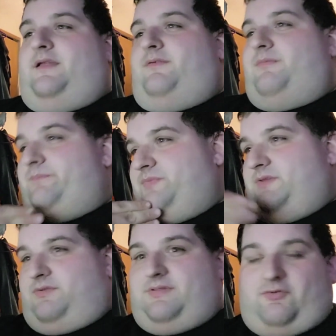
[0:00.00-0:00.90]
And
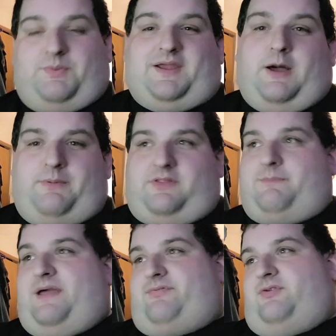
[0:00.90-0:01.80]
there's been a couple of
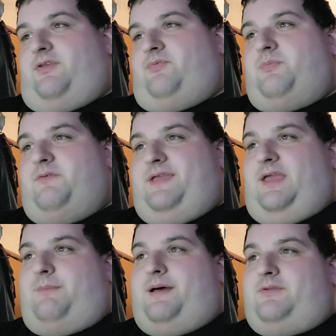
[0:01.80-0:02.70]
them after this movie
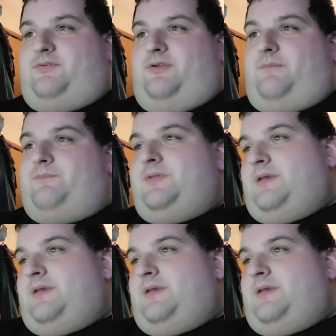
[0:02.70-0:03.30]
came out. So,